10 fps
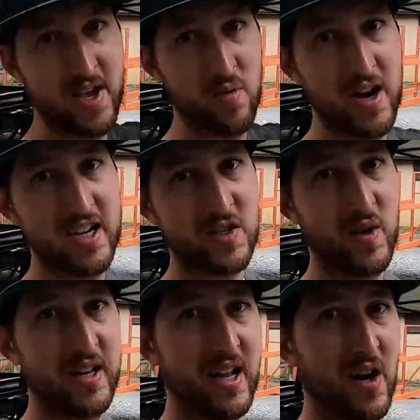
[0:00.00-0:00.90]
away so I
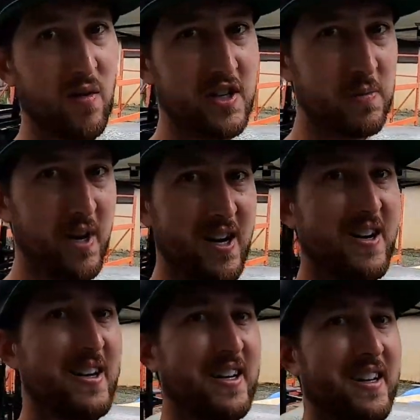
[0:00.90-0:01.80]
didn't get overspray
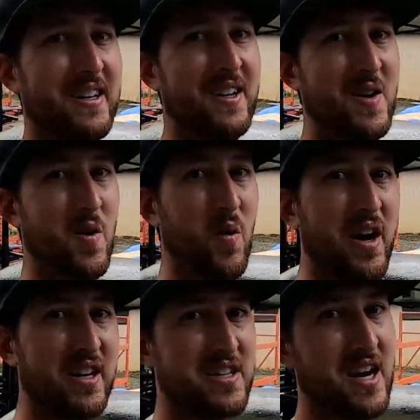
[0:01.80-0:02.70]
on it. Went
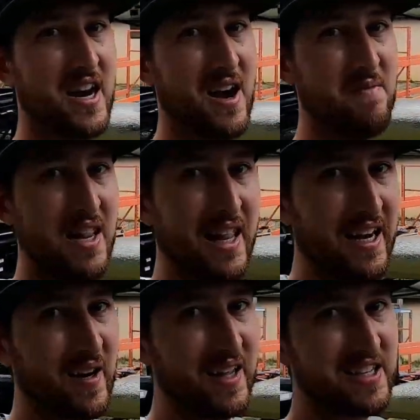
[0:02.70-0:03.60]
inside. I'm
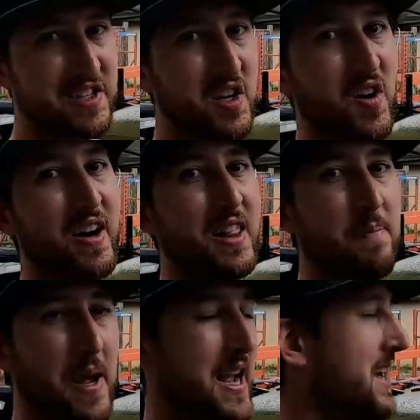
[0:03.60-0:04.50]
literally stirring the
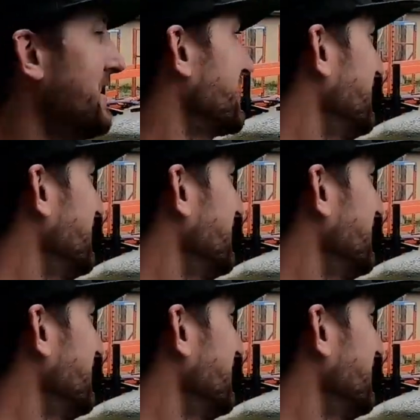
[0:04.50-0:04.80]
paint,